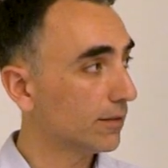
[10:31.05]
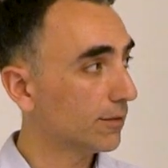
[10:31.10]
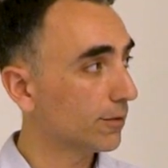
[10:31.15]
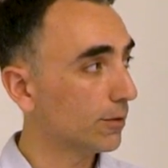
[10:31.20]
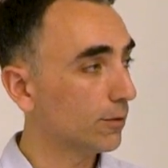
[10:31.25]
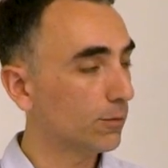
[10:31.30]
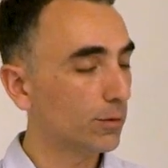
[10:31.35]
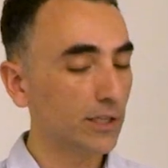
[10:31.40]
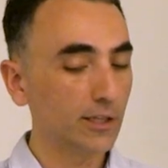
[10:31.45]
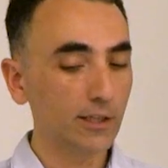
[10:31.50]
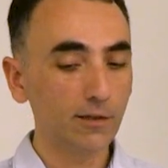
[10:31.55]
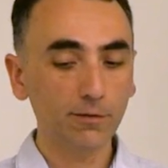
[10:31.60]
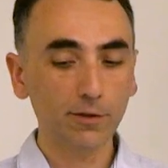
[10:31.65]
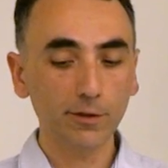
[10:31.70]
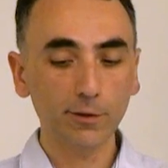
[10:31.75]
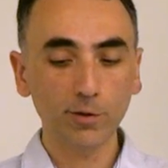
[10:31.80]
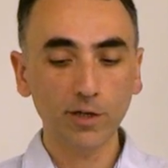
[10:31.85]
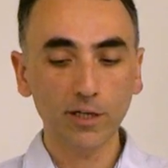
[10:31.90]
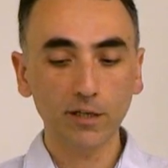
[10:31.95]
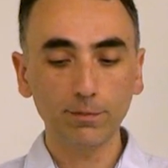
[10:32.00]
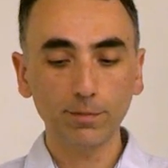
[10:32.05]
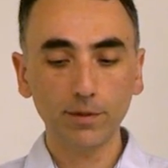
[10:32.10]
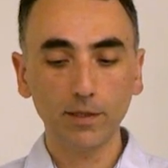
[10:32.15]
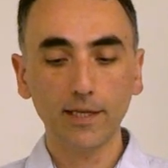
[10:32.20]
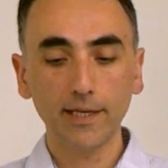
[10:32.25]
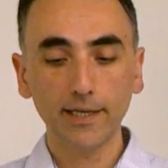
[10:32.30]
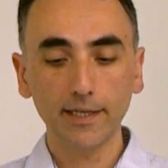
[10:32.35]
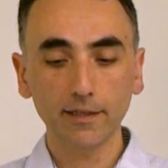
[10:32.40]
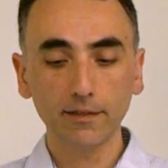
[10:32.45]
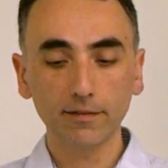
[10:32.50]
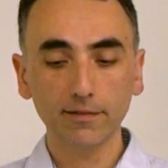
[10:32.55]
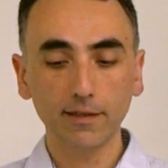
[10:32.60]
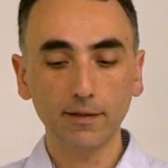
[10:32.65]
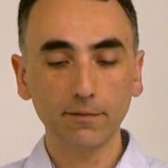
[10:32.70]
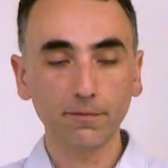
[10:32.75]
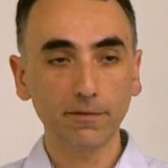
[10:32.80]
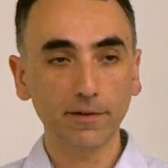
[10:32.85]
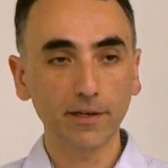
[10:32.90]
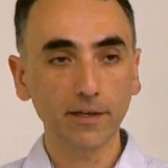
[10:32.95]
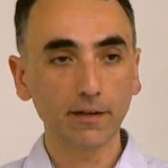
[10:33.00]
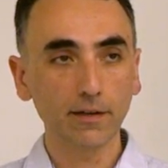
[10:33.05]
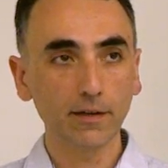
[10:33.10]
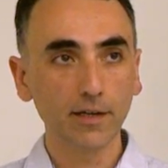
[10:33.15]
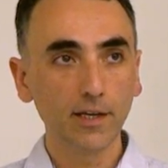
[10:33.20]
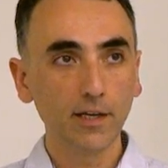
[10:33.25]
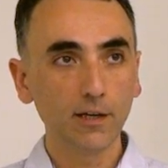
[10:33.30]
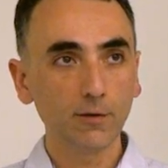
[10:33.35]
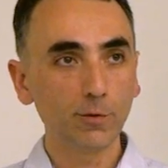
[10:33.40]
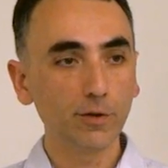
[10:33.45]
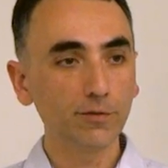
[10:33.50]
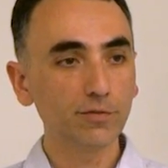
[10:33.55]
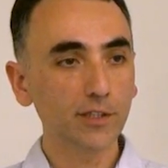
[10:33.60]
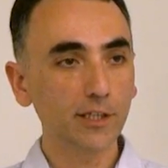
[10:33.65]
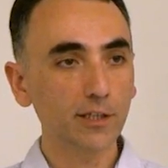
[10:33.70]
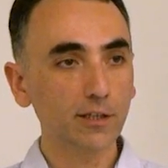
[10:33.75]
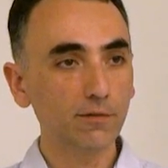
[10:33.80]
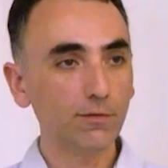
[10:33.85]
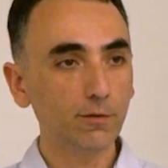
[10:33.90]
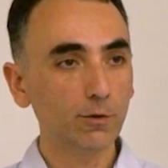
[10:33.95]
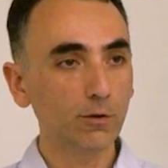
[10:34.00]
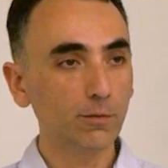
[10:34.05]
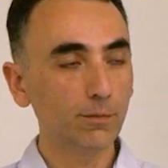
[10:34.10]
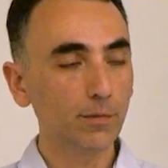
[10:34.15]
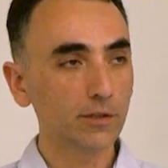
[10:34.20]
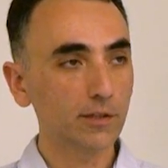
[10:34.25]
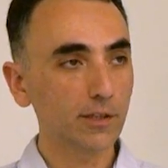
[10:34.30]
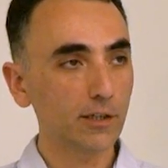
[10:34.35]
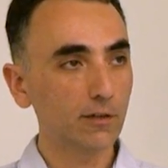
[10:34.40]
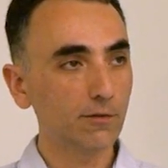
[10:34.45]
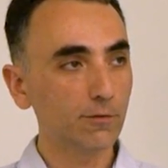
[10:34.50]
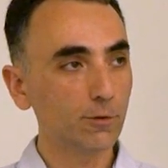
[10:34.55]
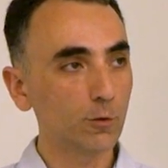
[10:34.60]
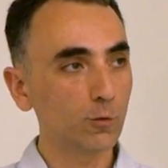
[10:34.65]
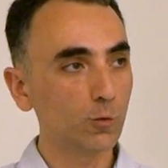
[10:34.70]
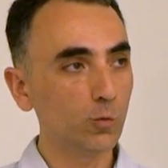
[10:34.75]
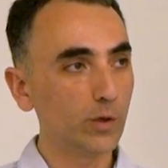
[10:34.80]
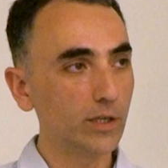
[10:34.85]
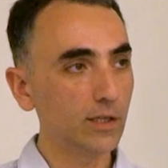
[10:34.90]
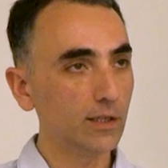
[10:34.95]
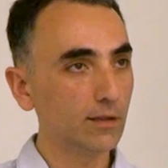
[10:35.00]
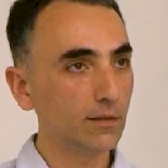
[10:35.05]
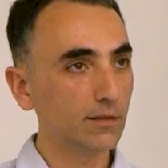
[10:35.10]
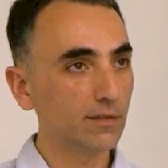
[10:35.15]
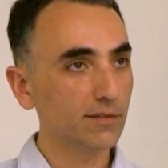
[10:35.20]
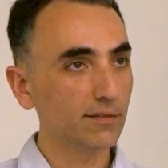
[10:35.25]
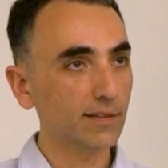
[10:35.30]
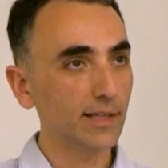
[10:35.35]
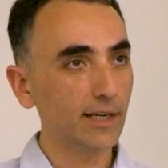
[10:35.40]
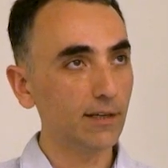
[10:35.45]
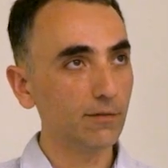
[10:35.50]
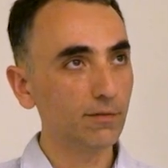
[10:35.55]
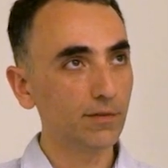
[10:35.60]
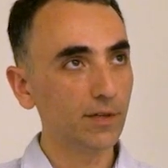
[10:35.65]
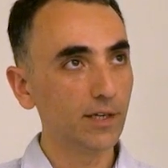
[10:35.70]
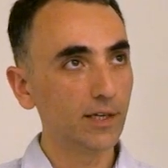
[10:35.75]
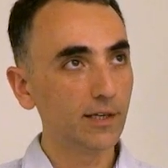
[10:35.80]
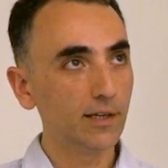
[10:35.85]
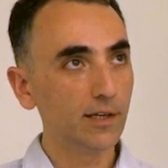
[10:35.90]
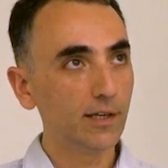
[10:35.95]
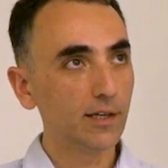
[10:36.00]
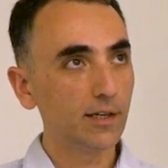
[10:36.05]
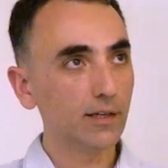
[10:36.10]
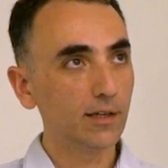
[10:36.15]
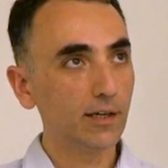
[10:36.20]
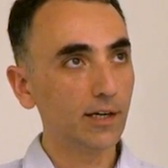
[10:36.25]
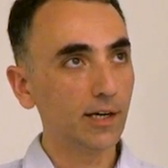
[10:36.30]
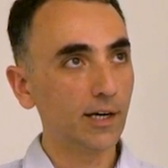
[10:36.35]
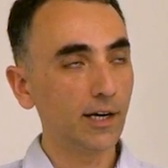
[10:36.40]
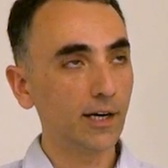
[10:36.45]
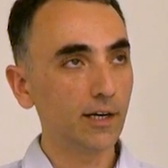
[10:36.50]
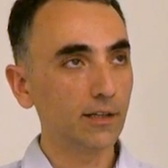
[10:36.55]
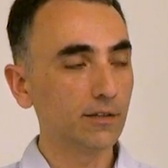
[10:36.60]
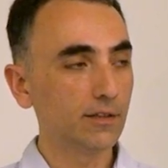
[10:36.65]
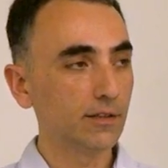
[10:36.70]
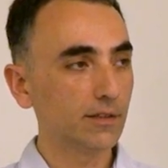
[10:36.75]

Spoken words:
So whenever you are applying something with Terraform, Terraform will save all